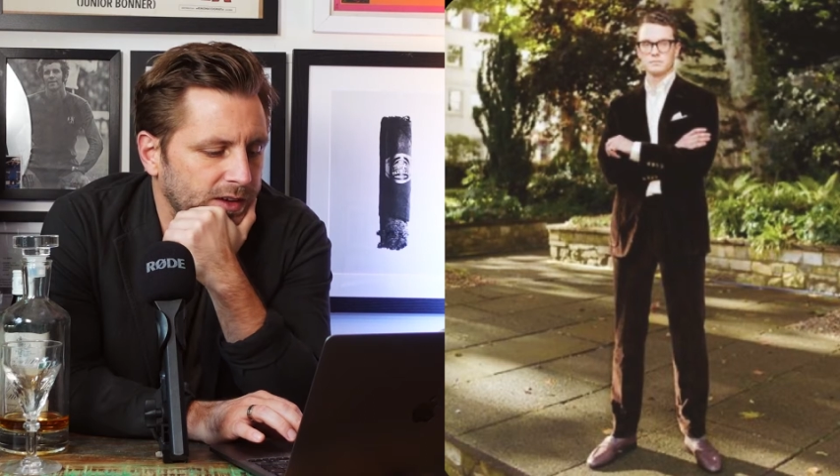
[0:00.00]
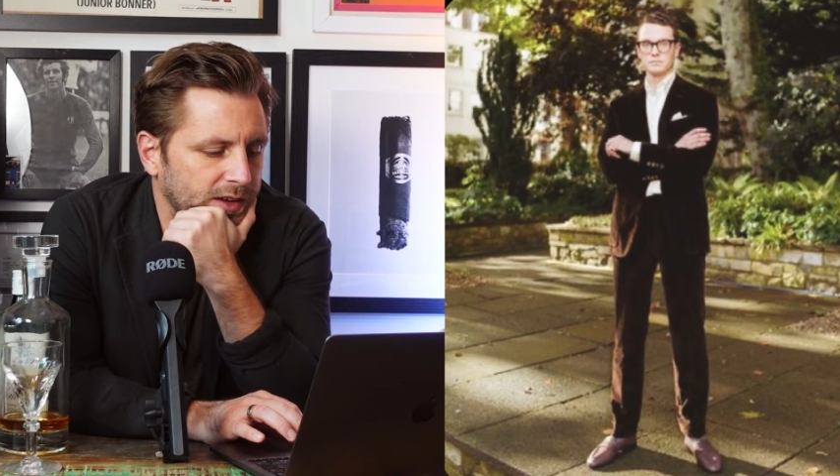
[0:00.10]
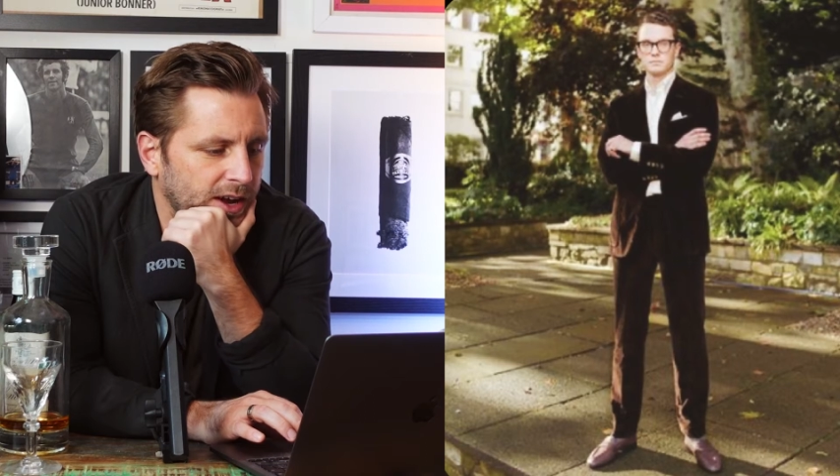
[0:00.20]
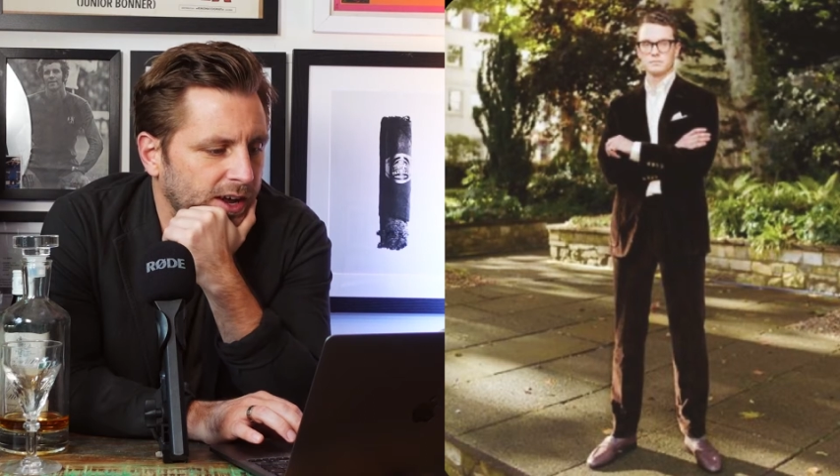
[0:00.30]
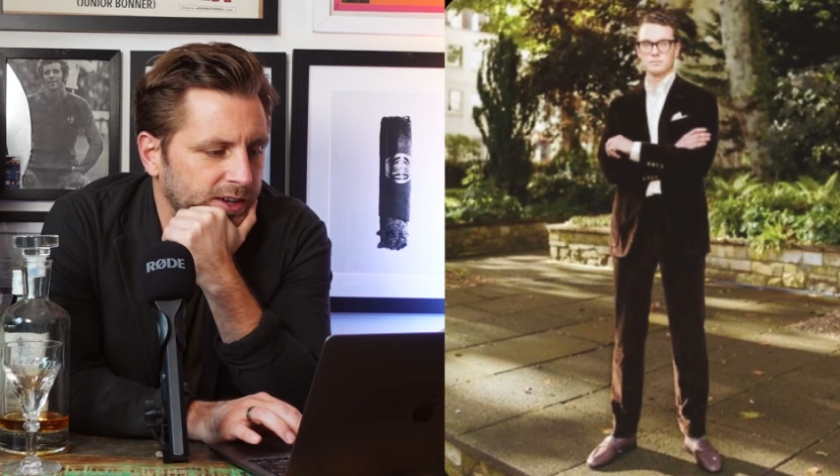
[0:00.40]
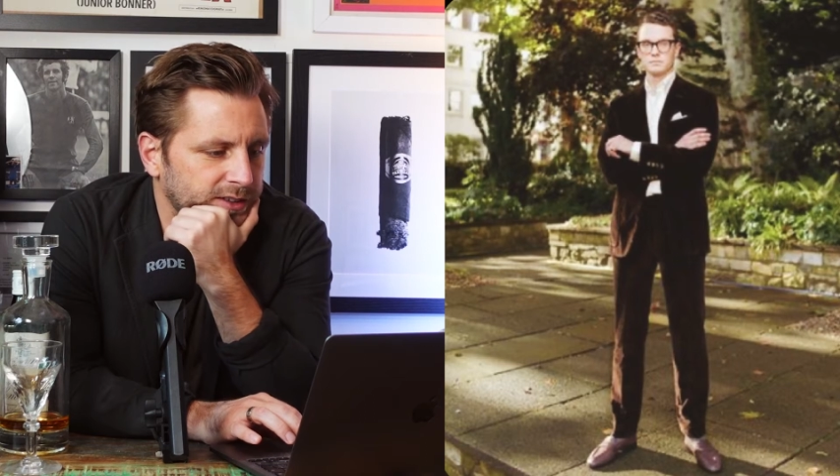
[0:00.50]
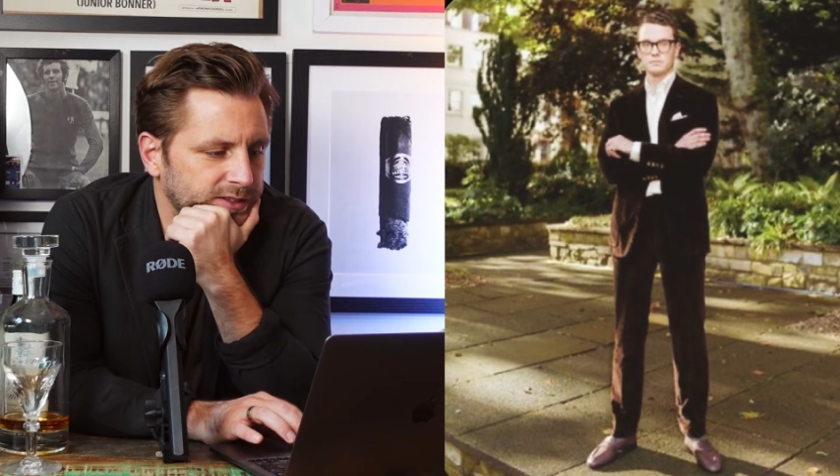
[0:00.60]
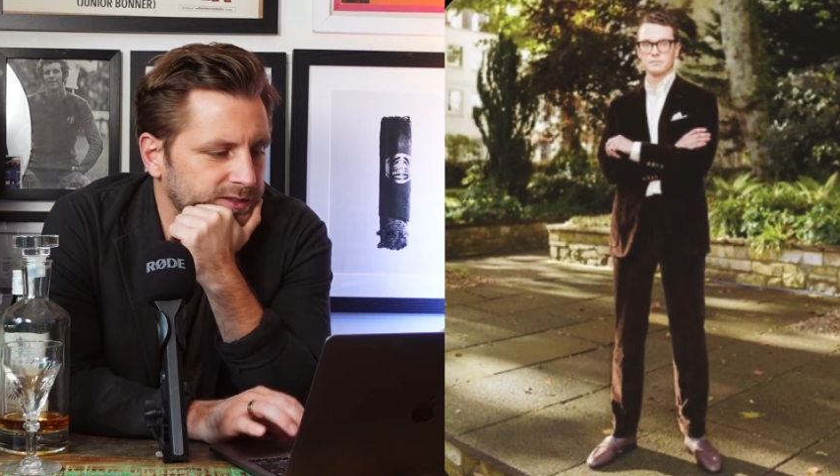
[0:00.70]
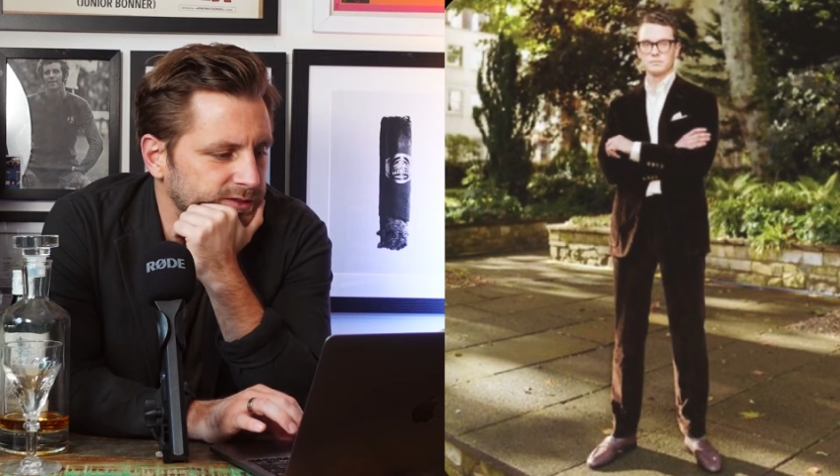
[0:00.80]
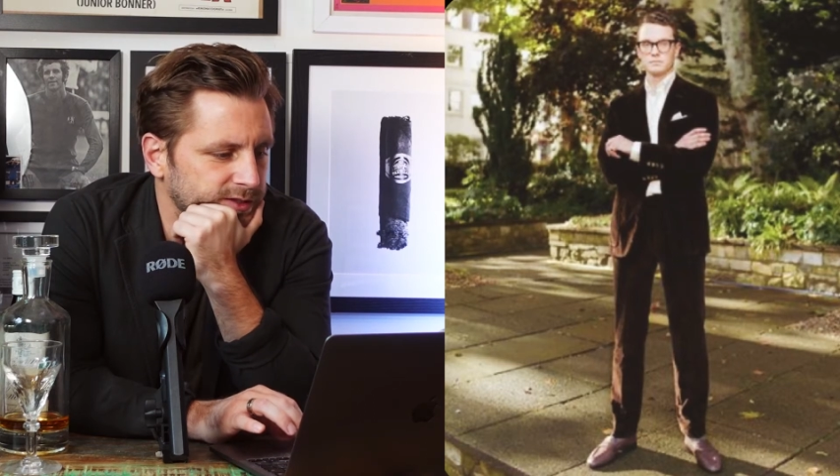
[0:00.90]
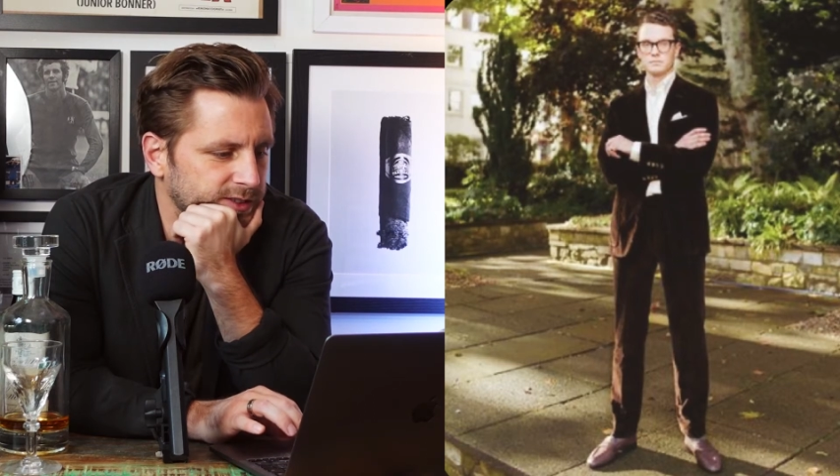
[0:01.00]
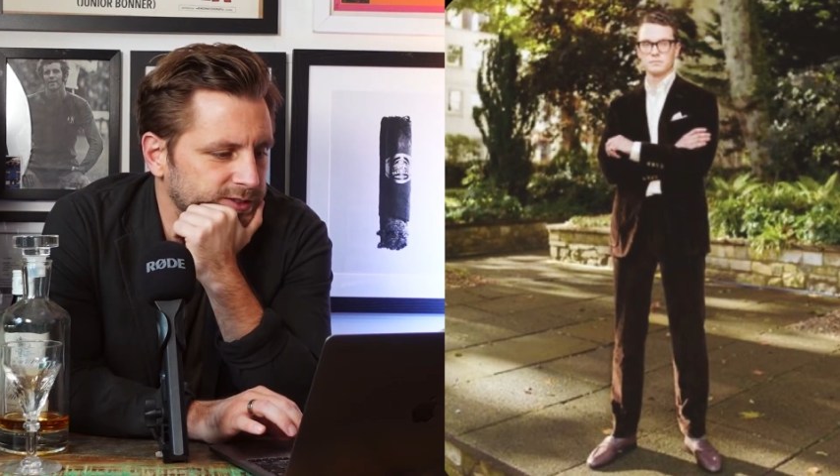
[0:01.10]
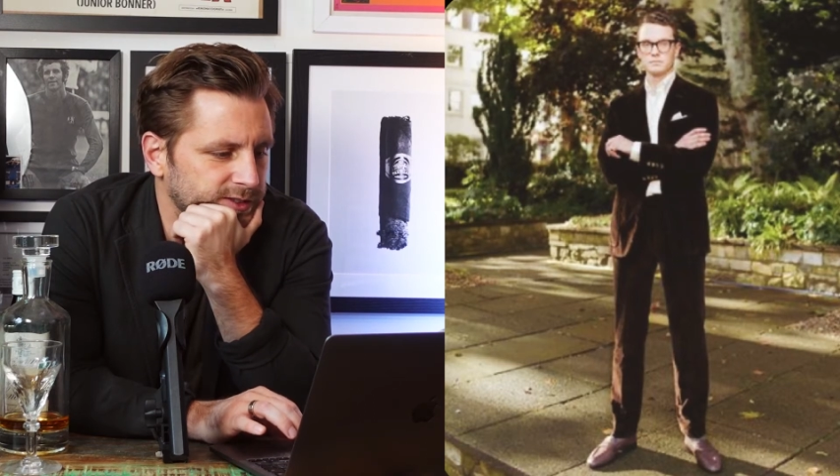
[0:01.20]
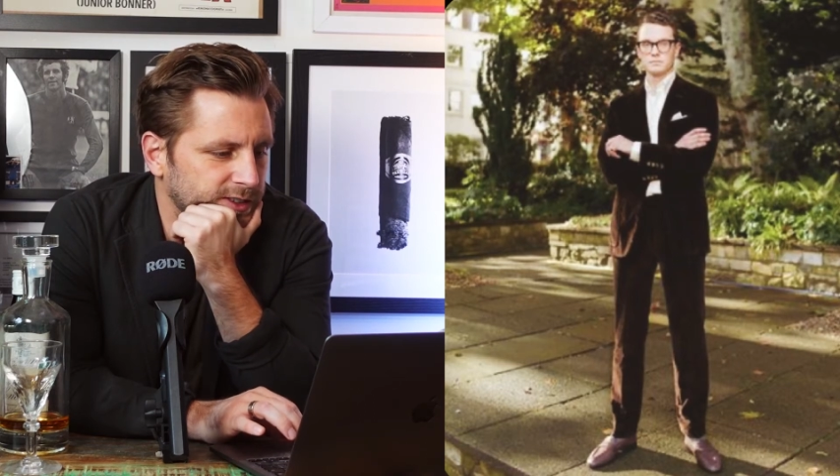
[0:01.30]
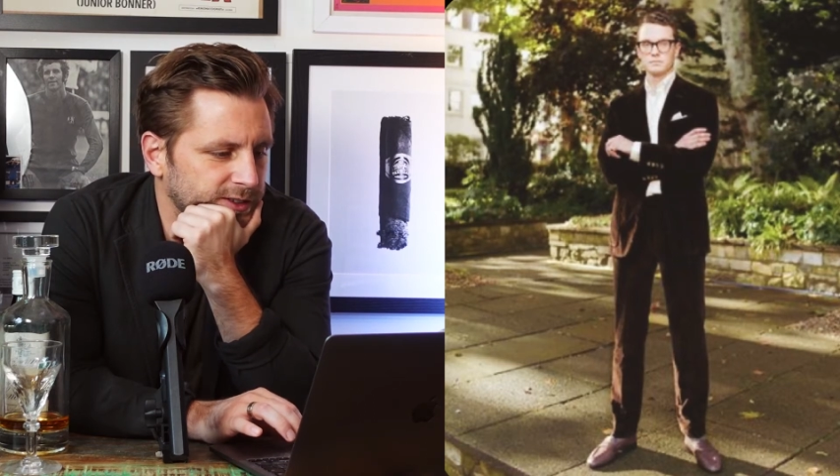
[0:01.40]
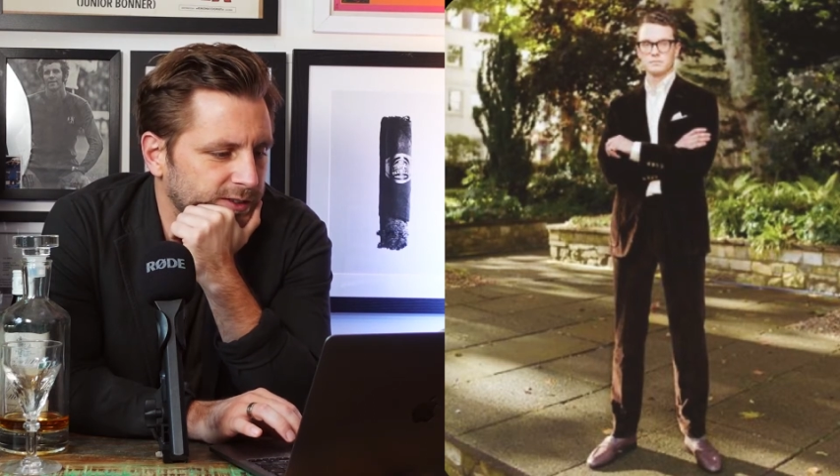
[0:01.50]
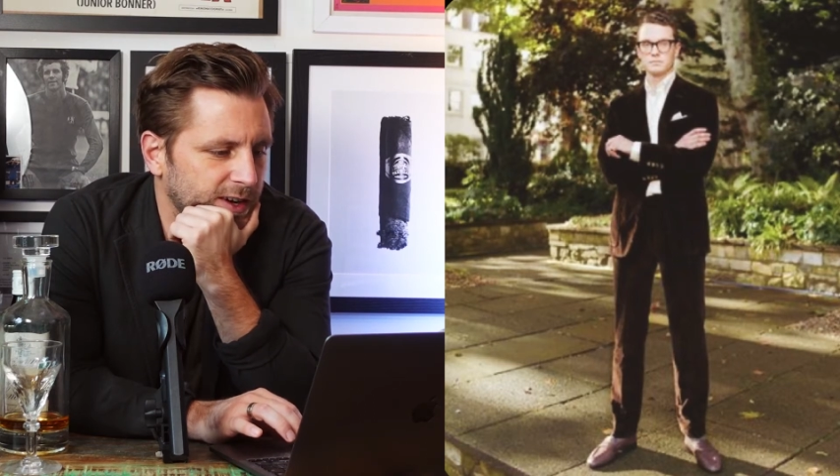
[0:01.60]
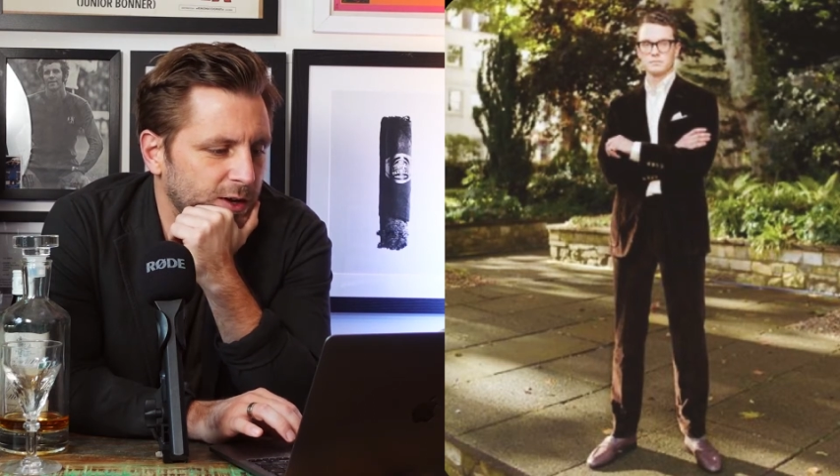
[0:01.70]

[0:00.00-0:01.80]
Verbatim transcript: yeah, it's, it's a great